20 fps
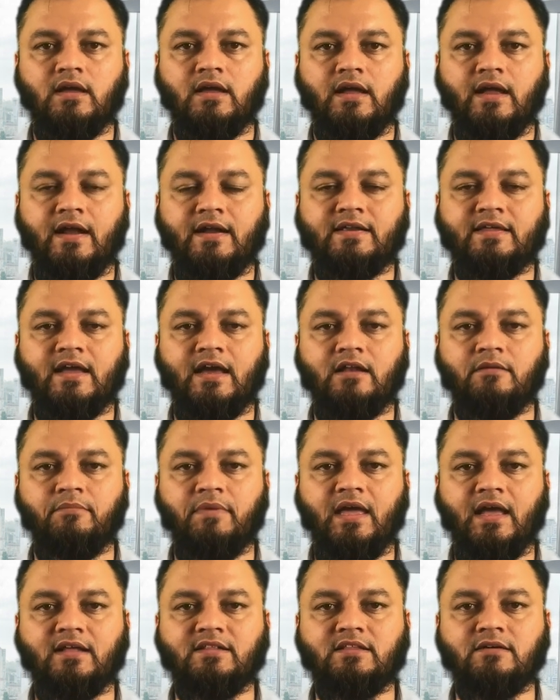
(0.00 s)
It can
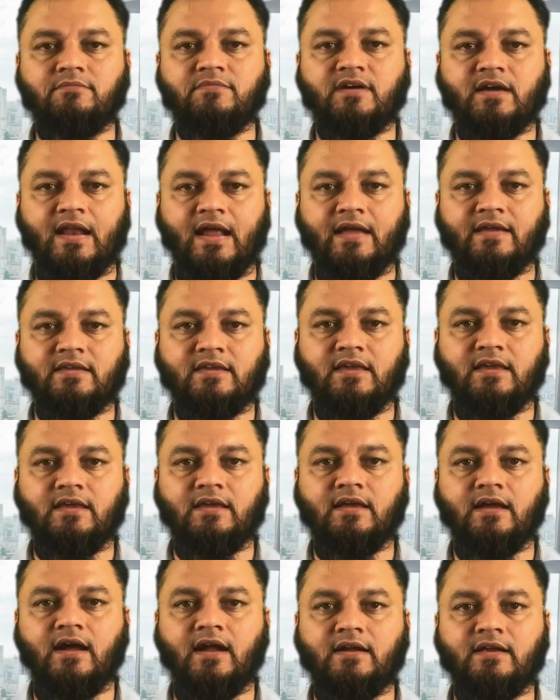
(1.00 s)
make them
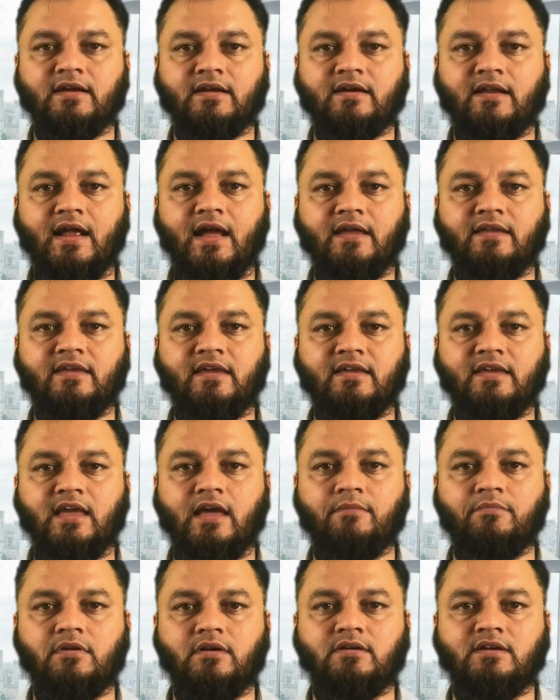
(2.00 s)
cranky, and a cranky
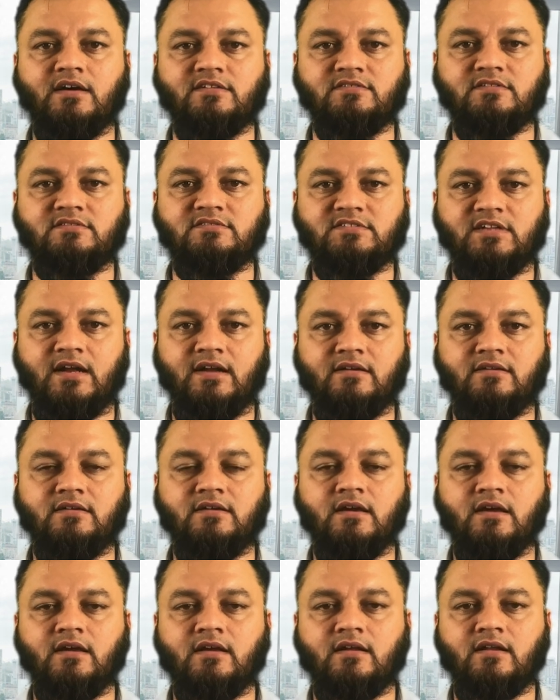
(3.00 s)
cable doesn't send
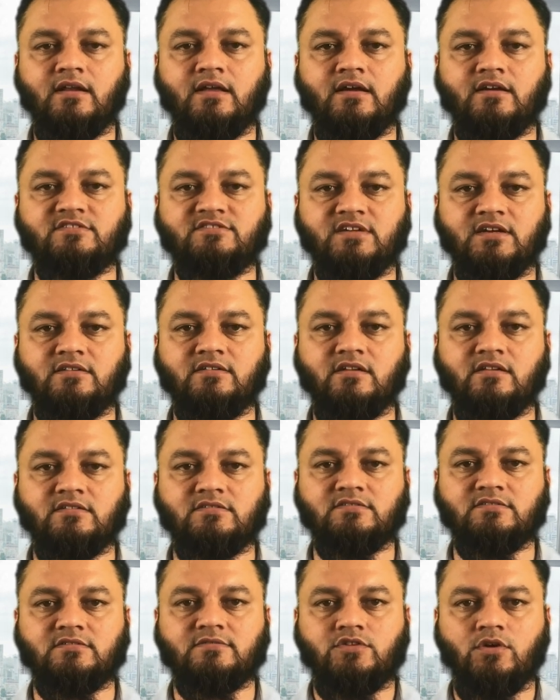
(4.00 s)
clear
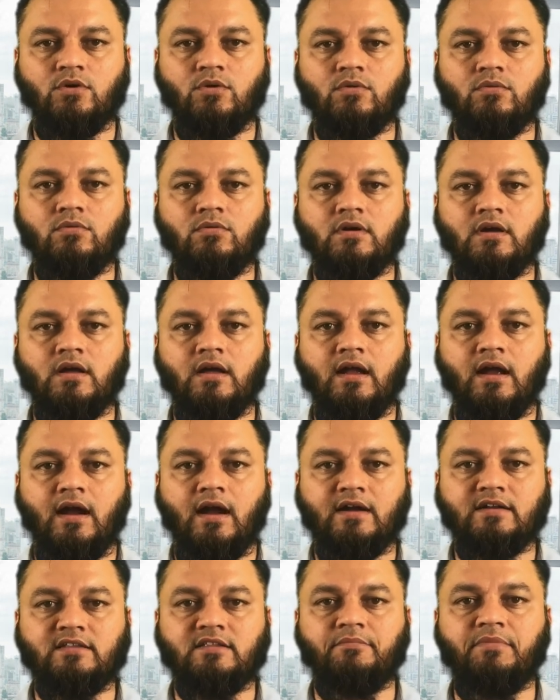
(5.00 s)
signals. So,
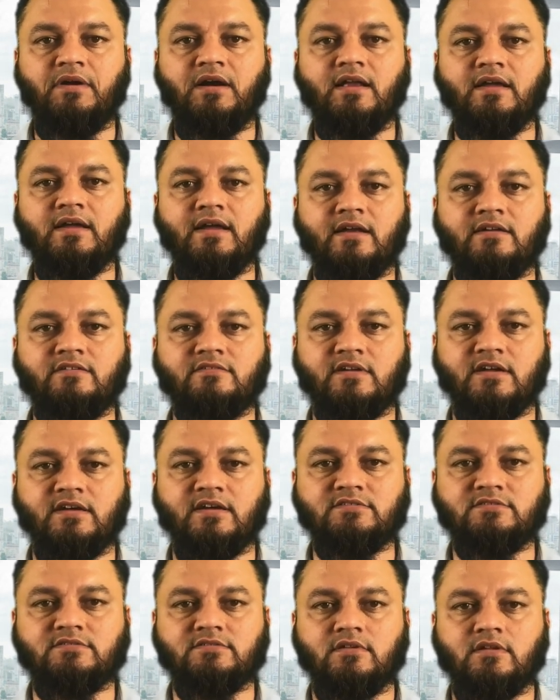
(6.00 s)
at the building
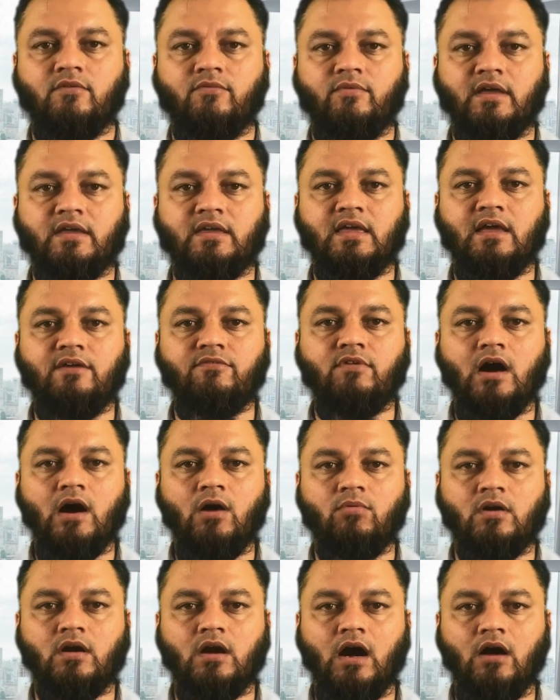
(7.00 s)
entrance, we give
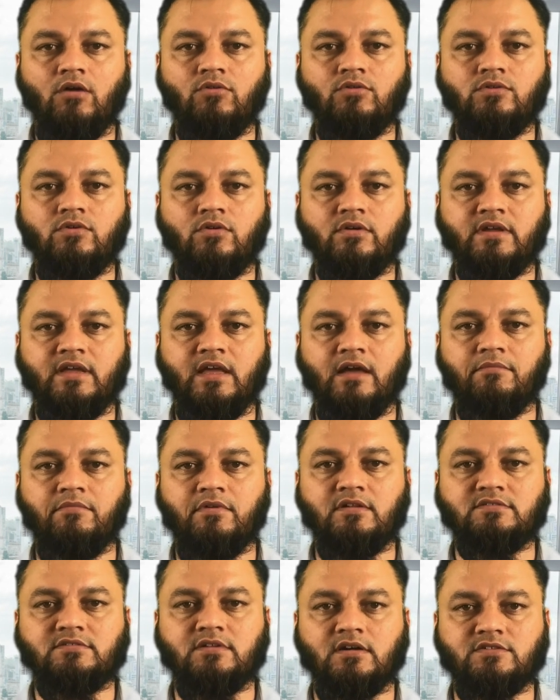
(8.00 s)
our outdoor
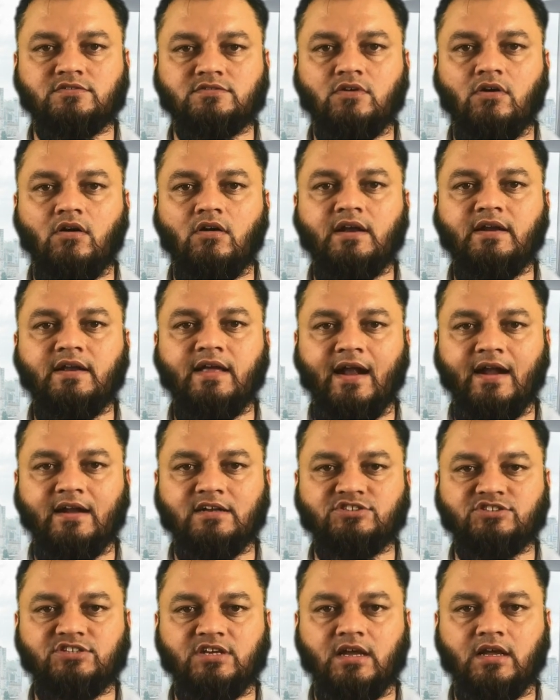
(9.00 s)
cables a solid
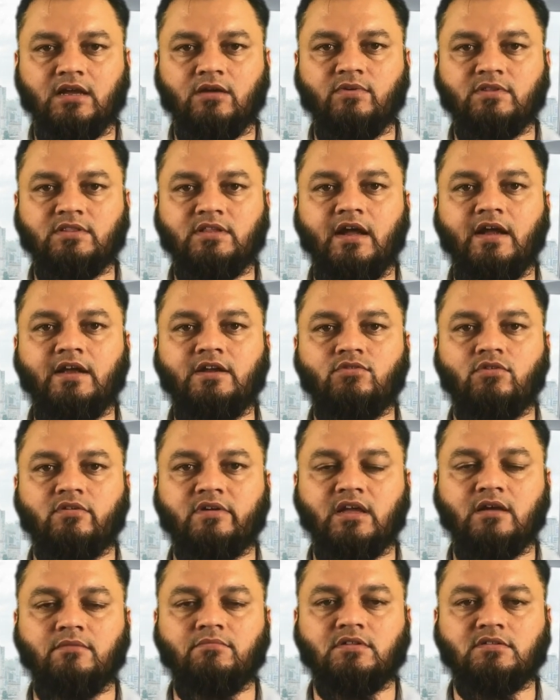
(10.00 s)
handshake with the indoor
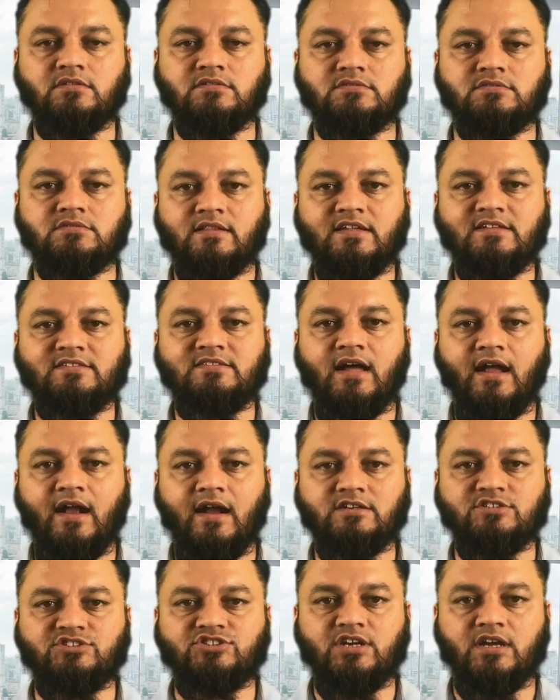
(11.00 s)
cables. This
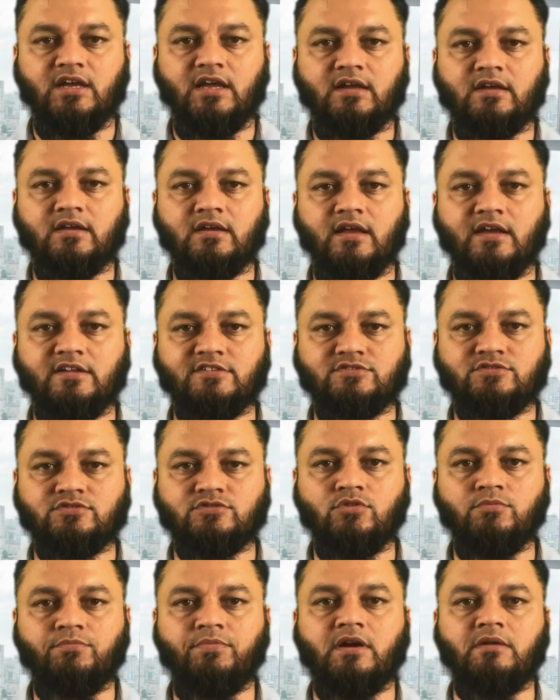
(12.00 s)
handshake is
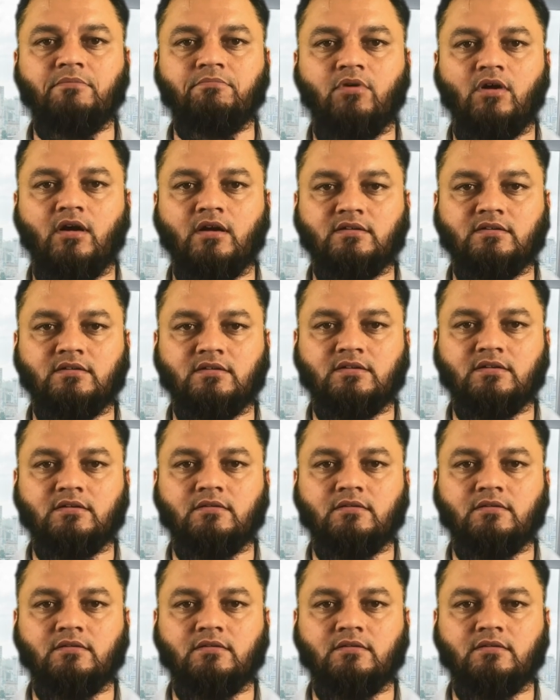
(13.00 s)
super important